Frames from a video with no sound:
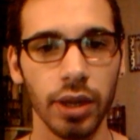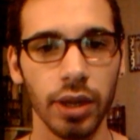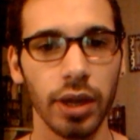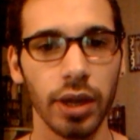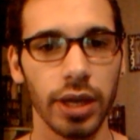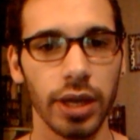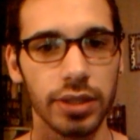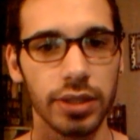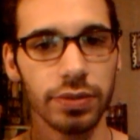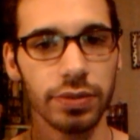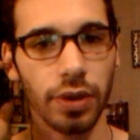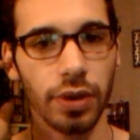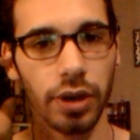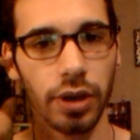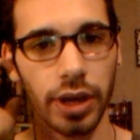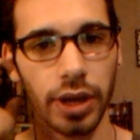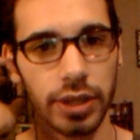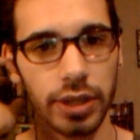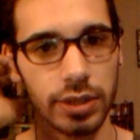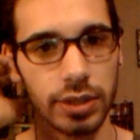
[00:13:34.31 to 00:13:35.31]
as far
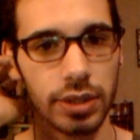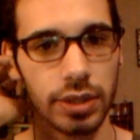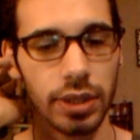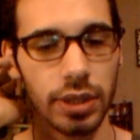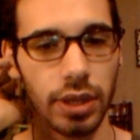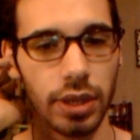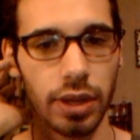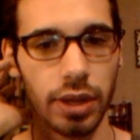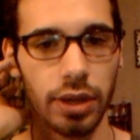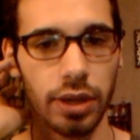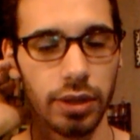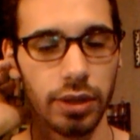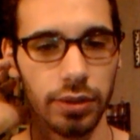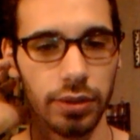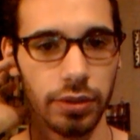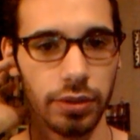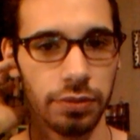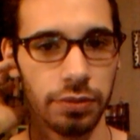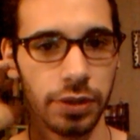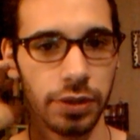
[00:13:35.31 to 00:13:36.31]
as the
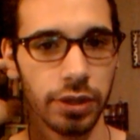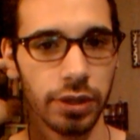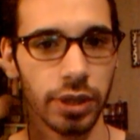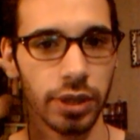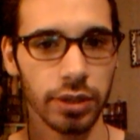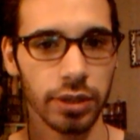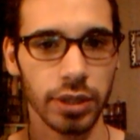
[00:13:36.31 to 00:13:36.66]
fingernails